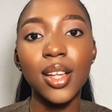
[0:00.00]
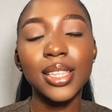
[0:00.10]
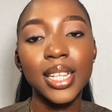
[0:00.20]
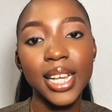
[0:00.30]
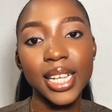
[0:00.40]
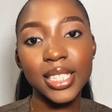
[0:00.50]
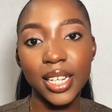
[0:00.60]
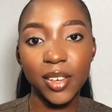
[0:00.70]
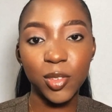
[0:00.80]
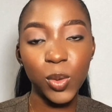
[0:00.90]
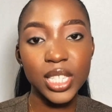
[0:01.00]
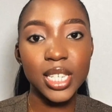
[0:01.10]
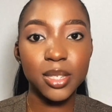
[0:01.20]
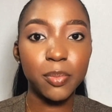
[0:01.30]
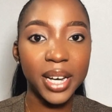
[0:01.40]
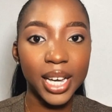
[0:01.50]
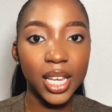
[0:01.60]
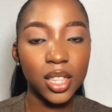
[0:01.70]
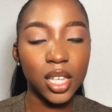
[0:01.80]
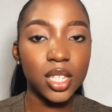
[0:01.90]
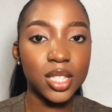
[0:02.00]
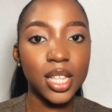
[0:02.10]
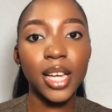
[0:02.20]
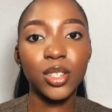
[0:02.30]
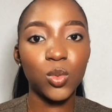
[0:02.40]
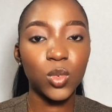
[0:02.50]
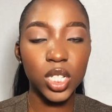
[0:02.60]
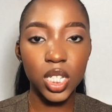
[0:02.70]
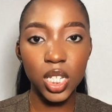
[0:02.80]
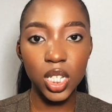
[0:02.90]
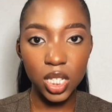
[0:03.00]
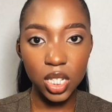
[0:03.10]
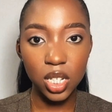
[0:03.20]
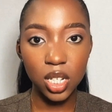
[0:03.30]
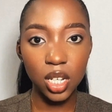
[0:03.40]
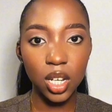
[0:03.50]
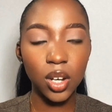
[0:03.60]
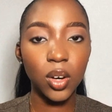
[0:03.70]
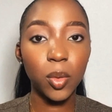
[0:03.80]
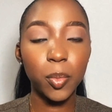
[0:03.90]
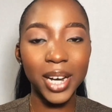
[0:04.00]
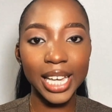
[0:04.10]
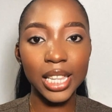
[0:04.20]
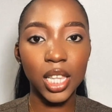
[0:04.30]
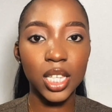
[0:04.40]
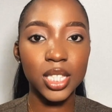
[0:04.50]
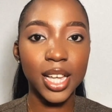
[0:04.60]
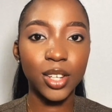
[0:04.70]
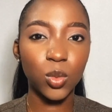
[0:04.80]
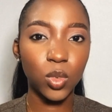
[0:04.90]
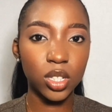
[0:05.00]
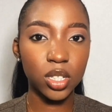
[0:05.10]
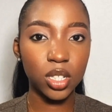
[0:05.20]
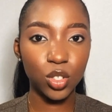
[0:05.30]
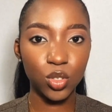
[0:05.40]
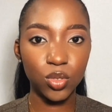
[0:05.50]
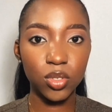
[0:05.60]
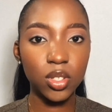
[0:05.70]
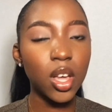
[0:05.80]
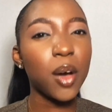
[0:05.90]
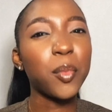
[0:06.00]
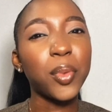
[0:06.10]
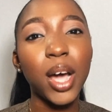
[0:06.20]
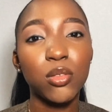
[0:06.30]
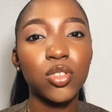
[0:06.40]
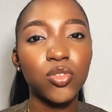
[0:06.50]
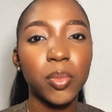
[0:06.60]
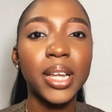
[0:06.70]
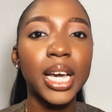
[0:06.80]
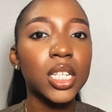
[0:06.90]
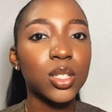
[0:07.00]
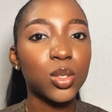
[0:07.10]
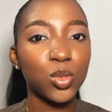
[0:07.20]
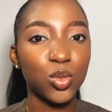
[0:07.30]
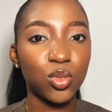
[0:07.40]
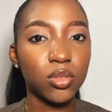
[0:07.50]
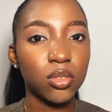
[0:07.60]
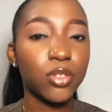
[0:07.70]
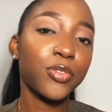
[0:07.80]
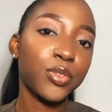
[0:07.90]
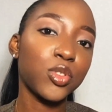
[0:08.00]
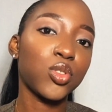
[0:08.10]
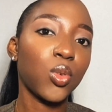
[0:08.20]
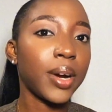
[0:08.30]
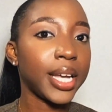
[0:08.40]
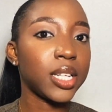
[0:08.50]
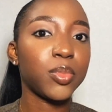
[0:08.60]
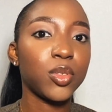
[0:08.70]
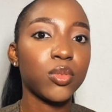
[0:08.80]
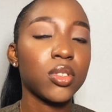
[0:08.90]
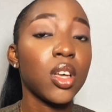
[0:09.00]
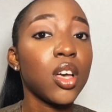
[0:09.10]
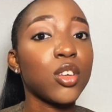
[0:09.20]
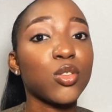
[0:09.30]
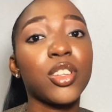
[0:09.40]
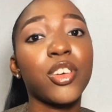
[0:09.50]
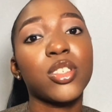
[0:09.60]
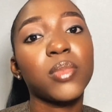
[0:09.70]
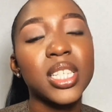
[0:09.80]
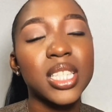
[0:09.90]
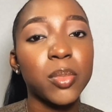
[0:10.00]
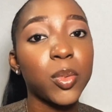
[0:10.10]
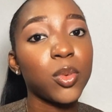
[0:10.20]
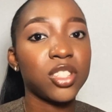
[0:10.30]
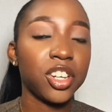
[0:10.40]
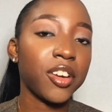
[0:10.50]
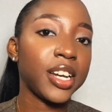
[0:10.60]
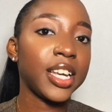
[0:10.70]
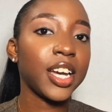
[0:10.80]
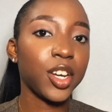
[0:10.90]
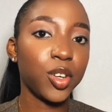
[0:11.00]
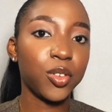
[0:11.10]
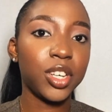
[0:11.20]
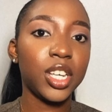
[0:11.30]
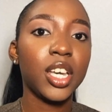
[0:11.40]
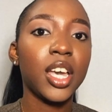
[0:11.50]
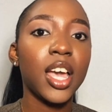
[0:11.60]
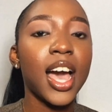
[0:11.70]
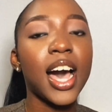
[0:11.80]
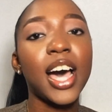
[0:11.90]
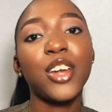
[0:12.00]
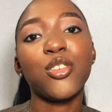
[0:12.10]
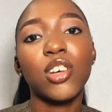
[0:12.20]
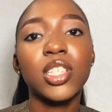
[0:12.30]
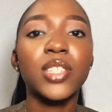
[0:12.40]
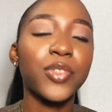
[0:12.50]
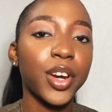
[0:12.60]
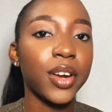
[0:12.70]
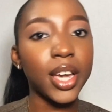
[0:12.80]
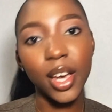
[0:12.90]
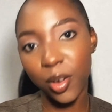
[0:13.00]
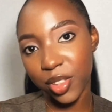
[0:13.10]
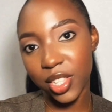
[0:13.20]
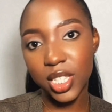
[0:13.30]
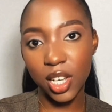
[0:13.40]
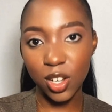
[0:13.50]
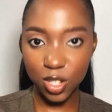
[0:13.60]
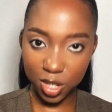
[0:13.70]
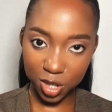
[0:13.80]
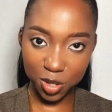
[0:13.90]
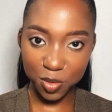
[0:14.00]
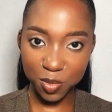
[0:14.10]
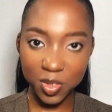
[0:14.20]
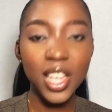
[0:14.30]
the next thing I have quit is buying things that I don't want to eat or buying things that I don't want to use. But I will streamline it to food or edibles. So there are some things that people will generally agree are not very healthy to consume.